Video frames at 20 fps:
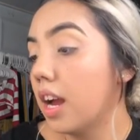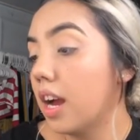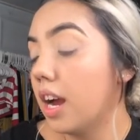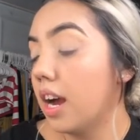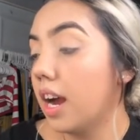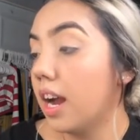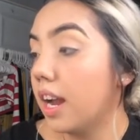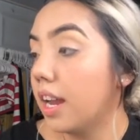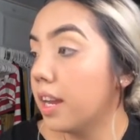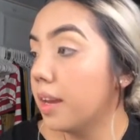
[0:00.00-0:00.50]

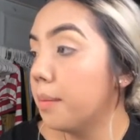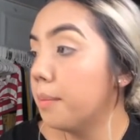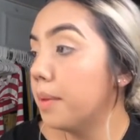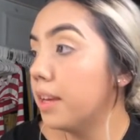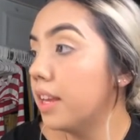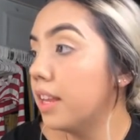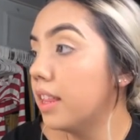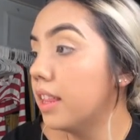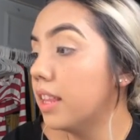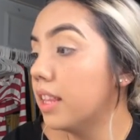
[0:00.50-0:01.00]
I am
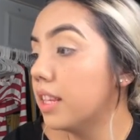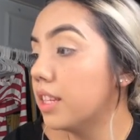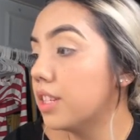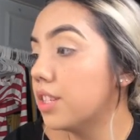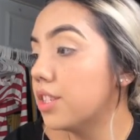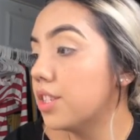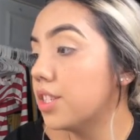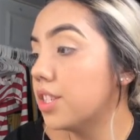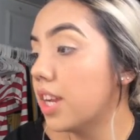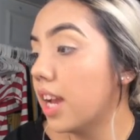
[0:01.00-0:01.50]
in the
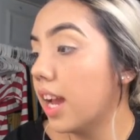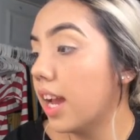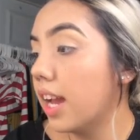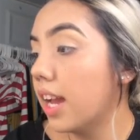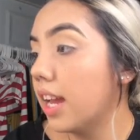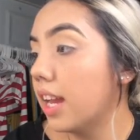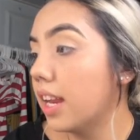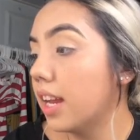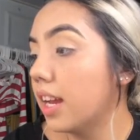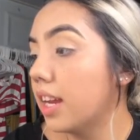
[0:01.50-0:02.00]

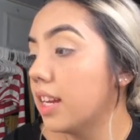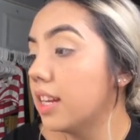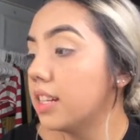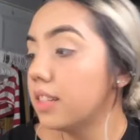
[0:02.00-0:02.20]
shade